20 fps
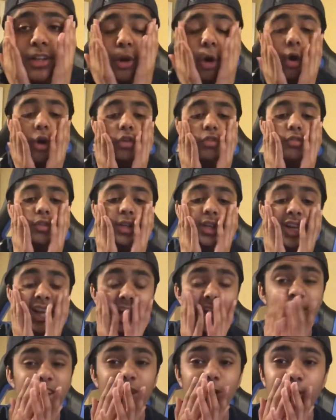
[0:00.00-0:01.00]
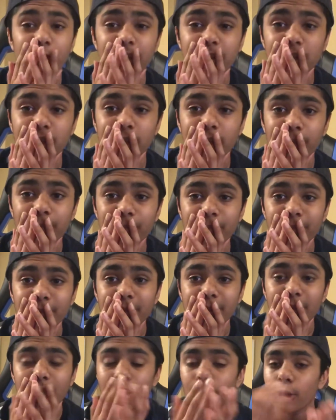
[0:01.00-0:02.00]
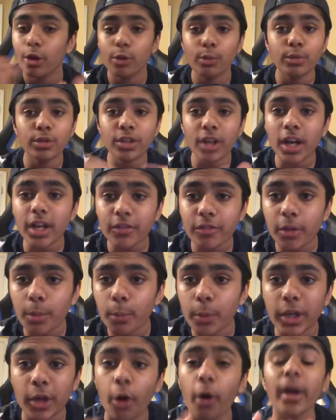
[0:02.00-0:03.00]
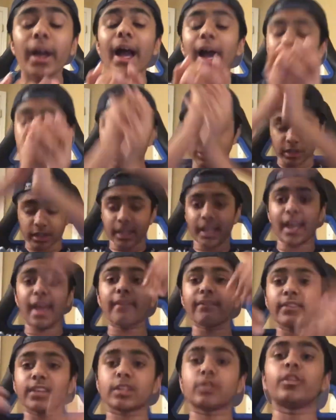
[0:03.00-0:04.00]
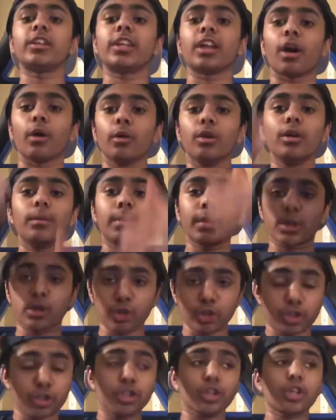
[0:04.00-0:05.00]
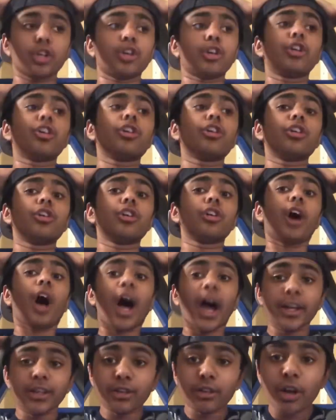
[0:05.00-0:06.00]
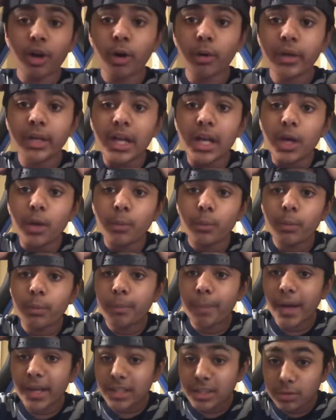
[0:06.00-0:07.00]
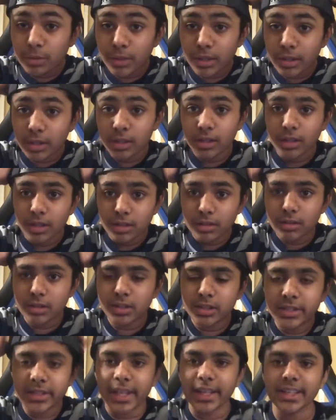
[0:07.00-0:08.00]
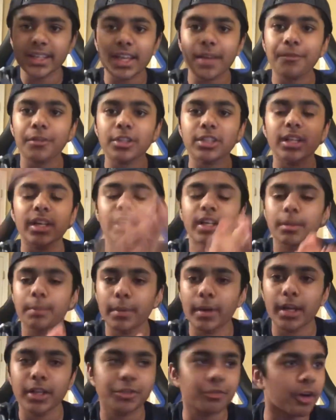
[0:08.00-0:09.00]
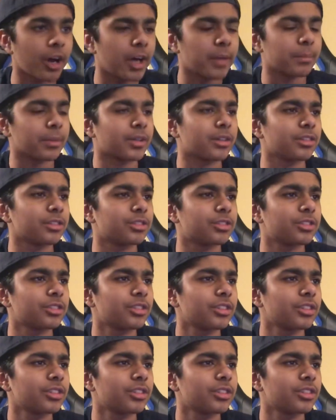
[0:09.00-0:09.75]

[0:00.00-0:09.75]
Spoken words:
Henri, and Garincha, who none of them we got actually in this video because, I don't know, Pacwyn just didn't give us any, but it's fine because